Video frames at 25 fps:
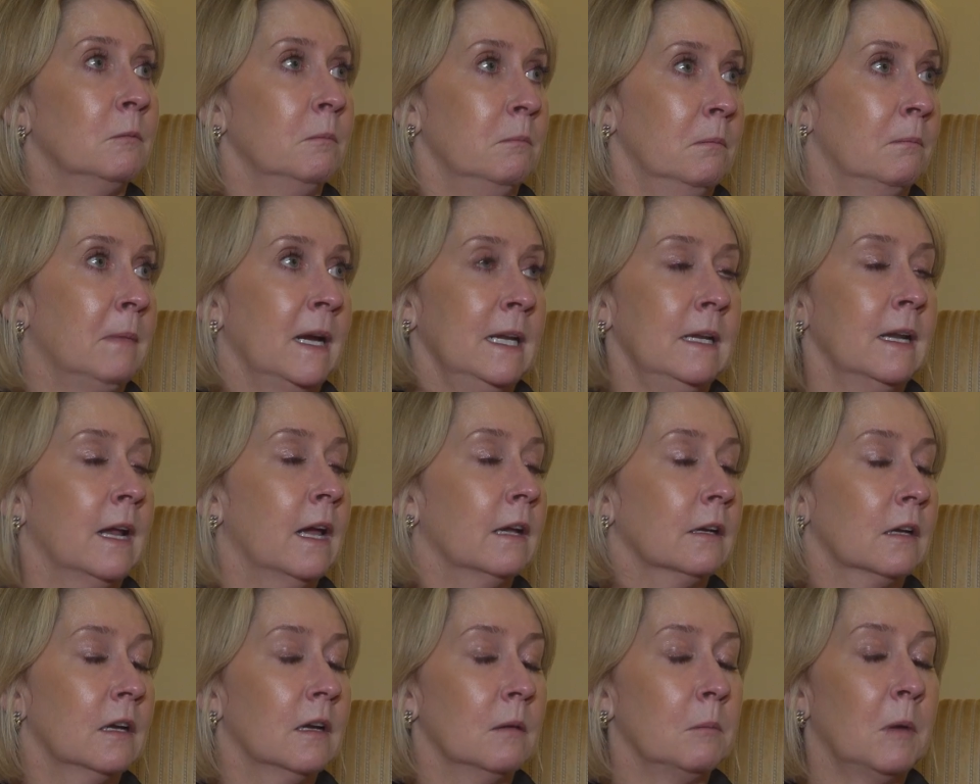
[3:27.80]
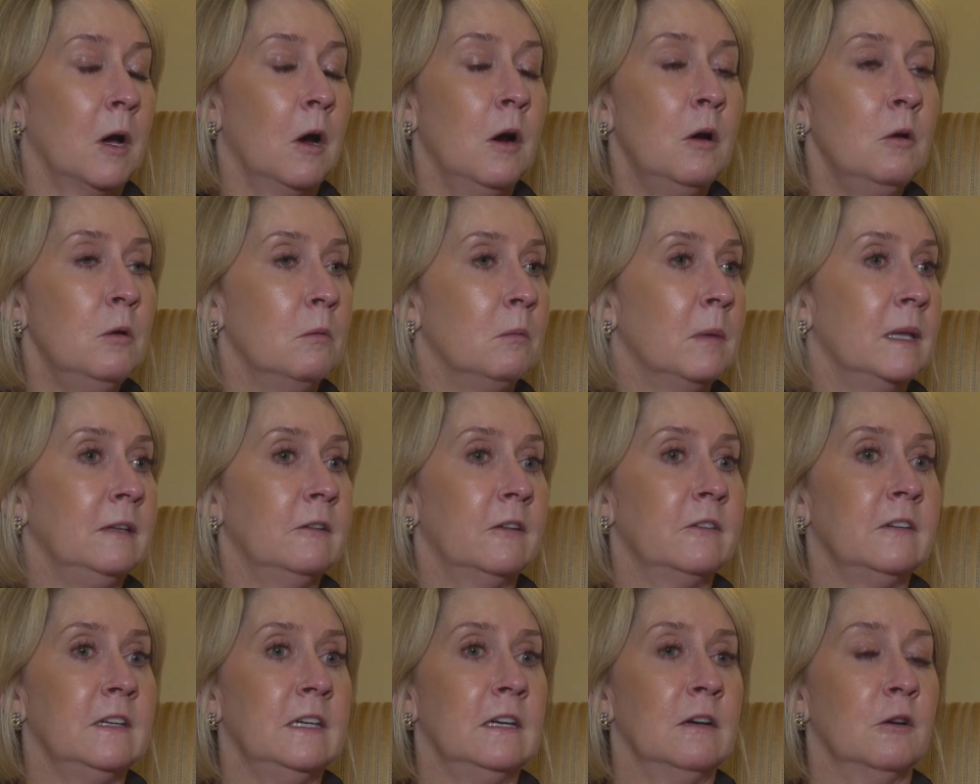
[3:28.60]
might not come home and
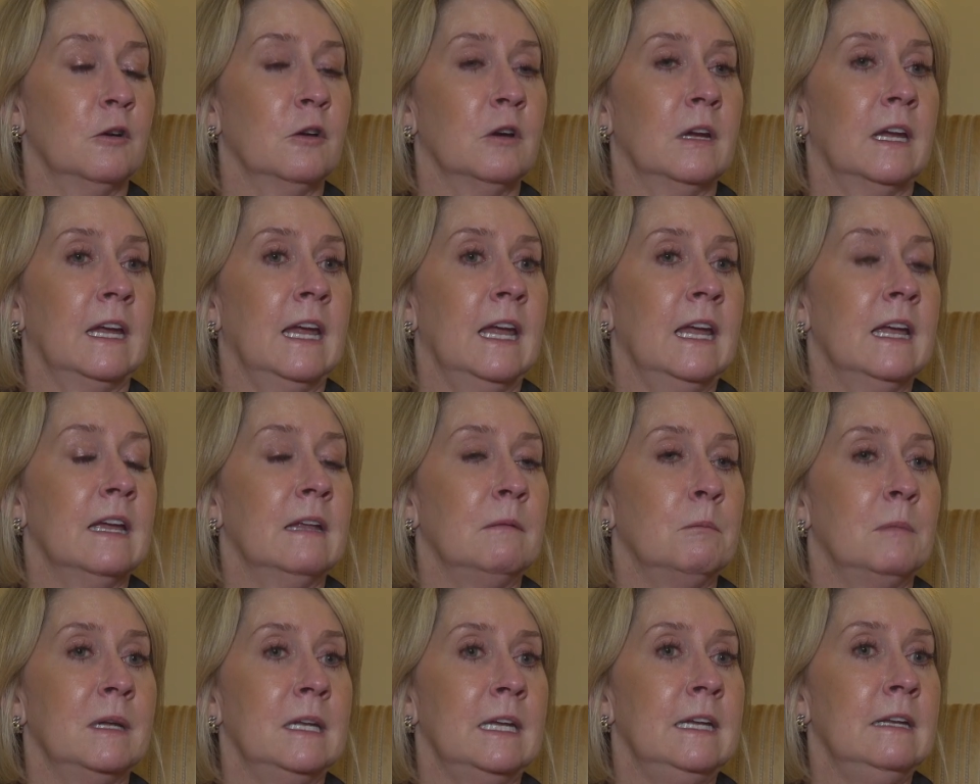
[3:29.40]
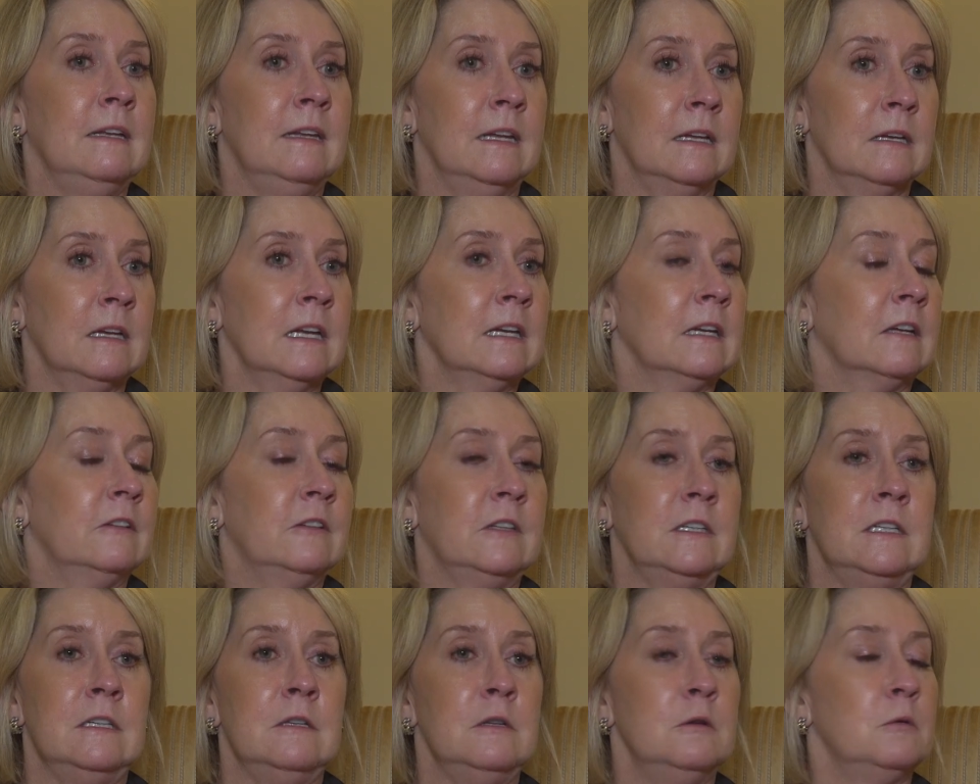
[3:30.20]
see her again, but he did it
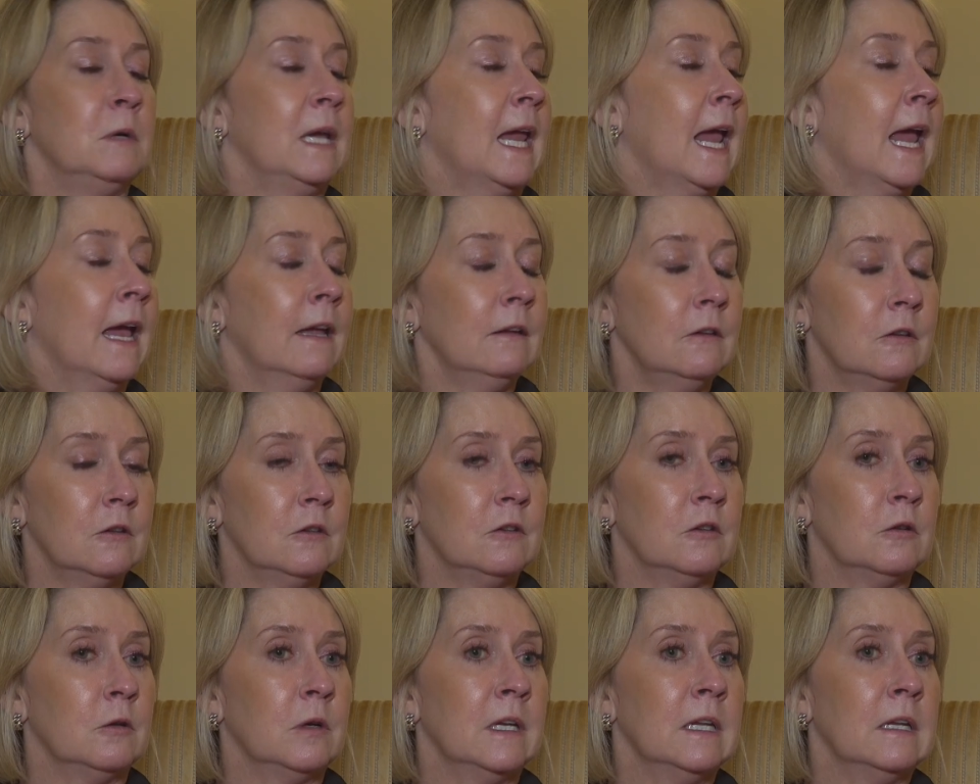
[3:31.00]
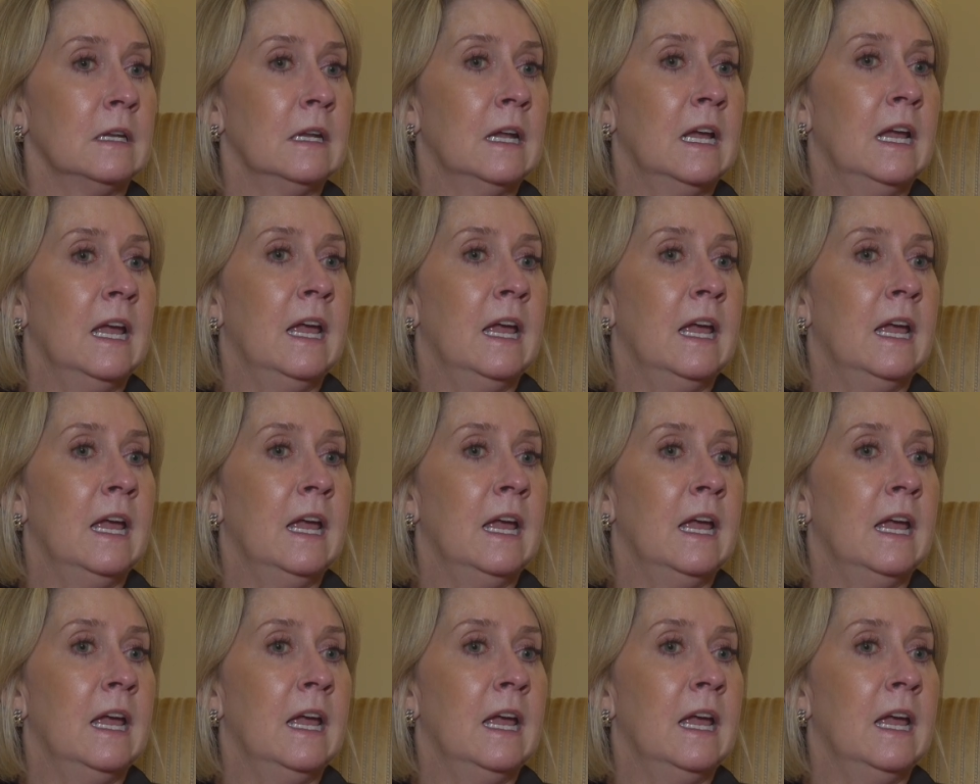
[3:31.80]
because he knew he had to do it.